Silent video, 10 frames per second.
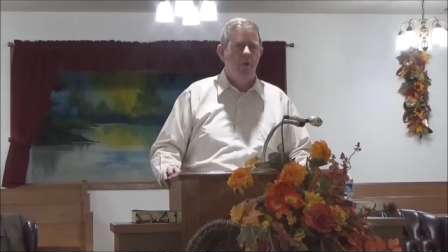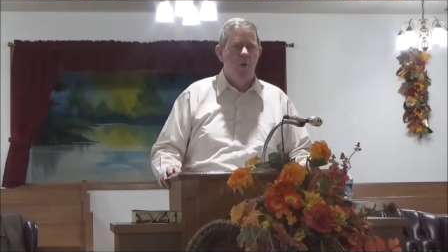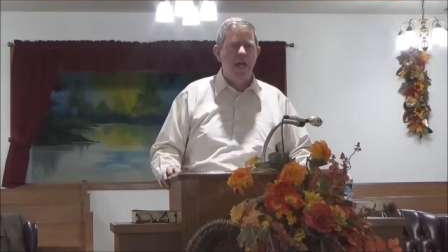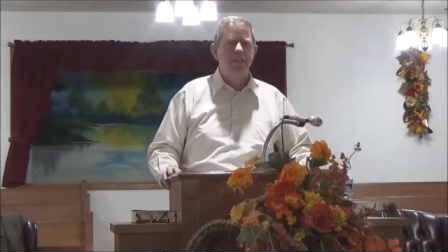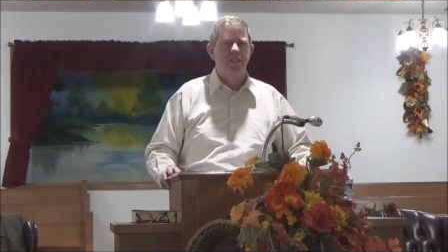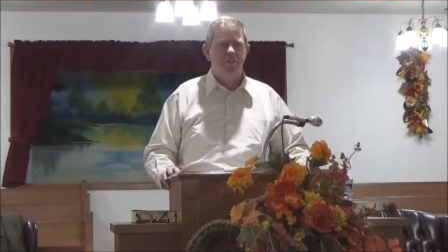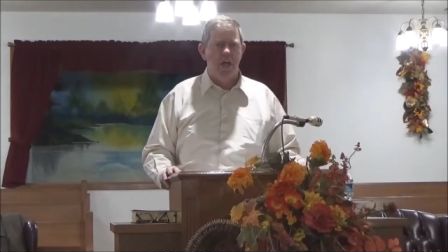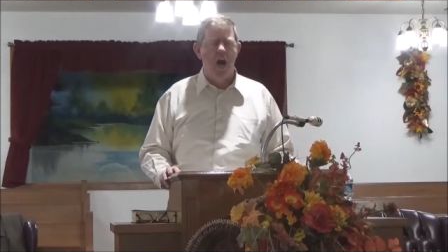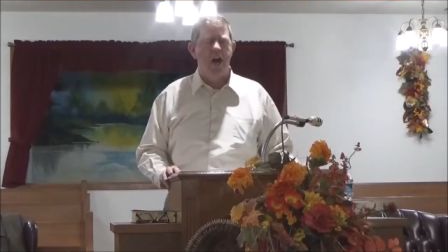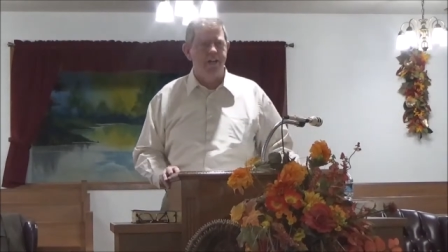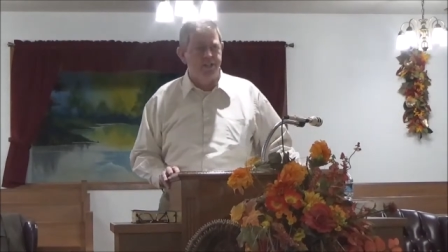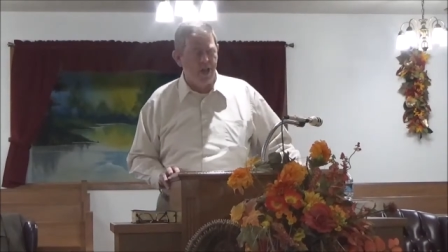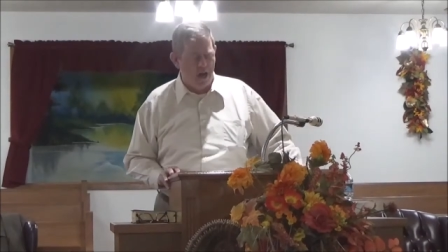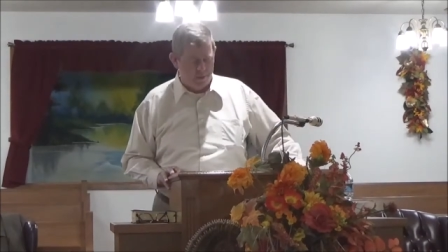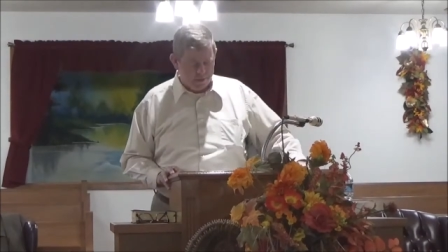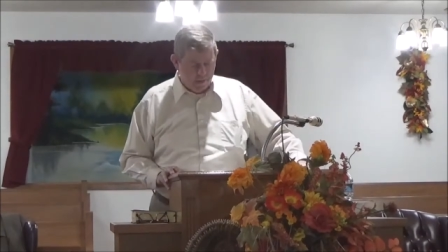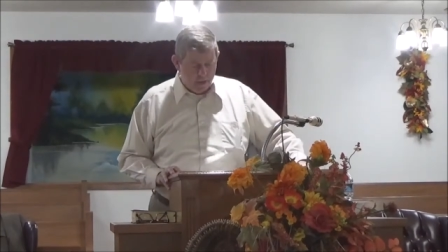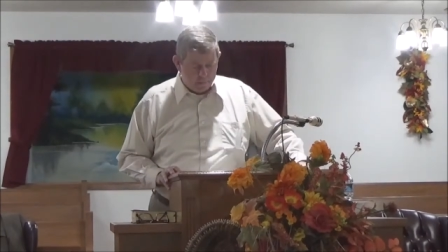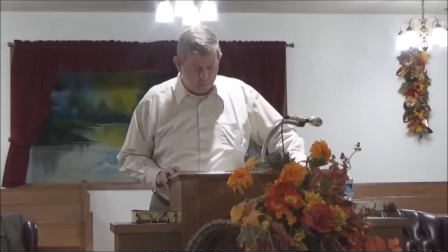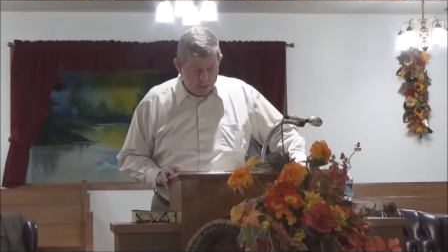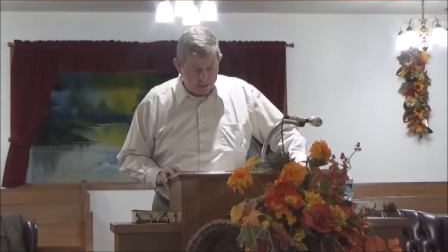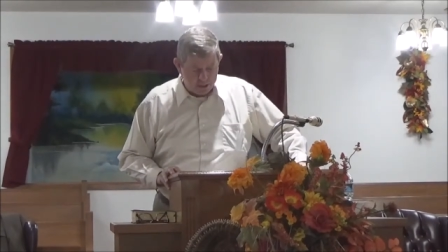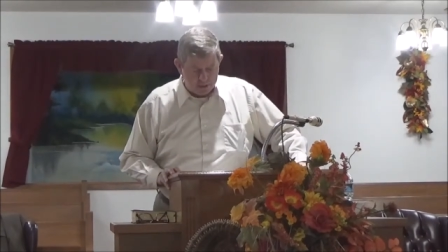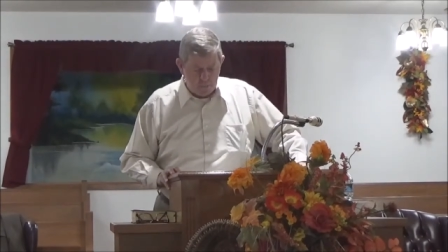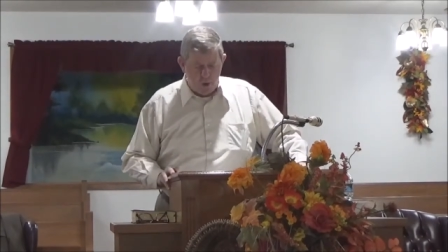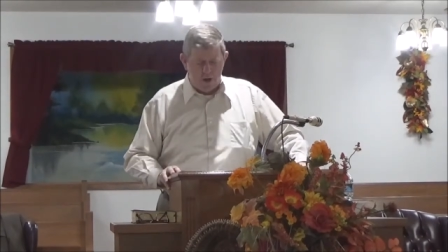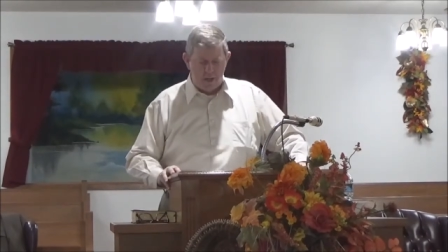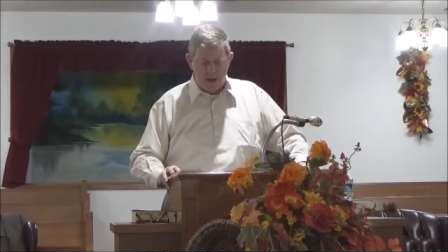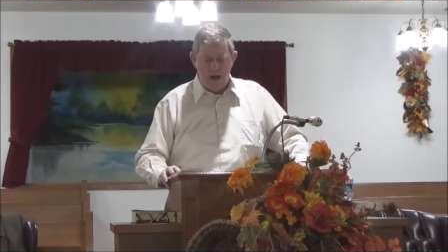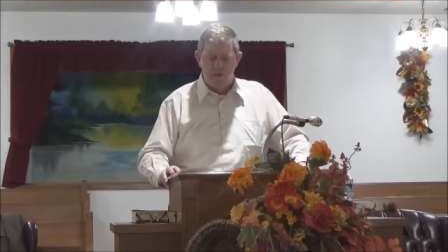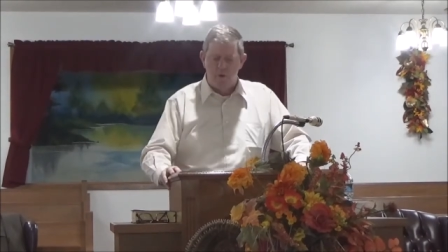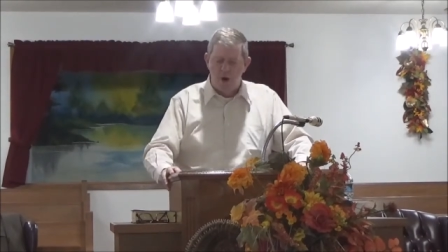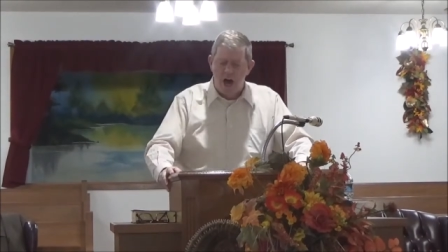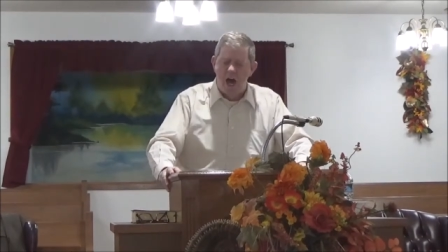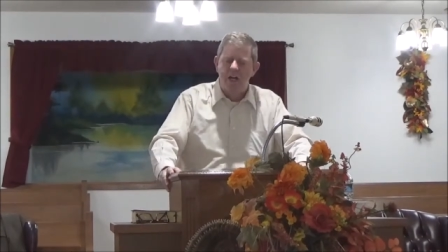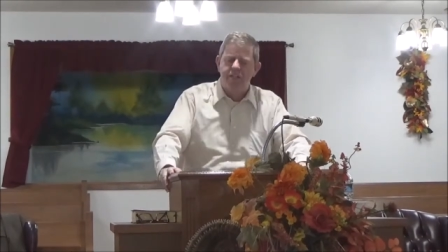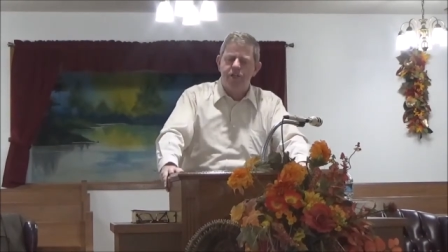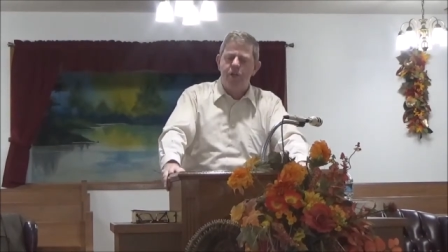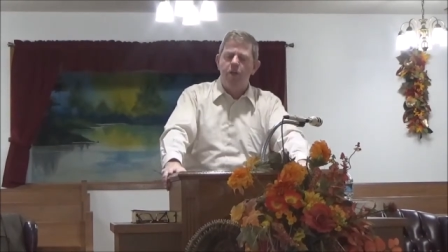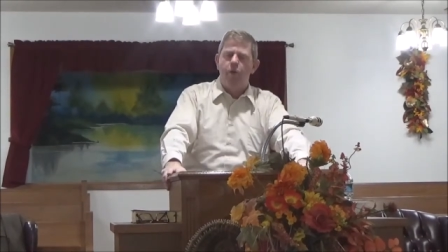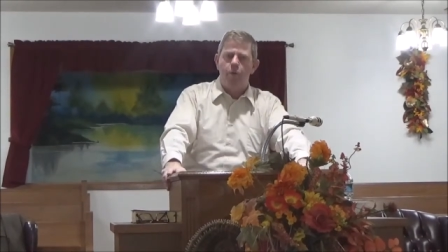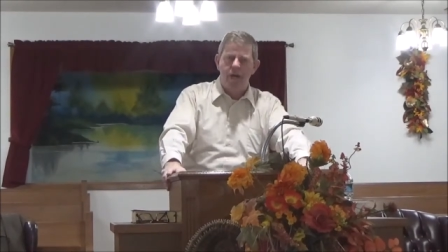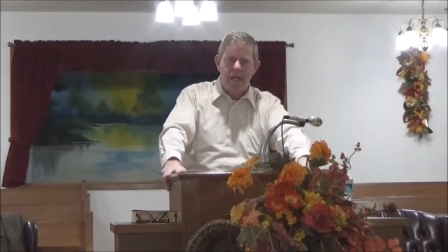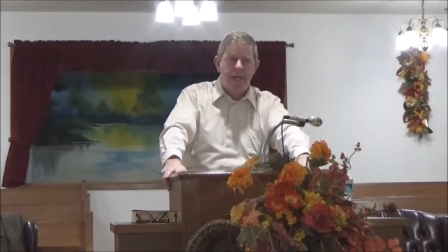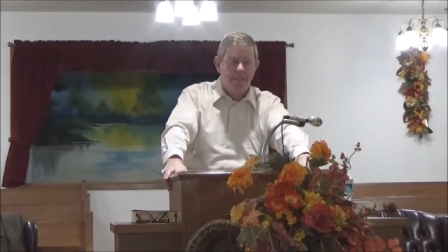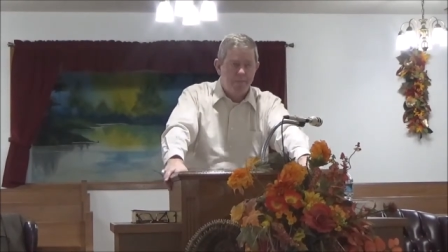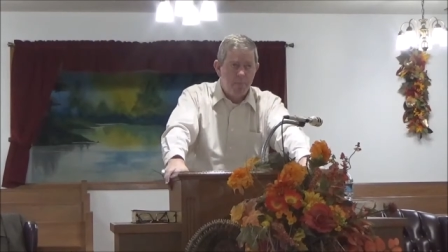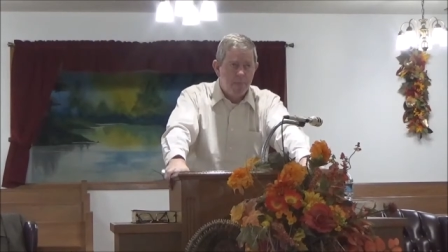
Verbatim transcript: the ways of God. And so I would preach this morning about the rocks rent.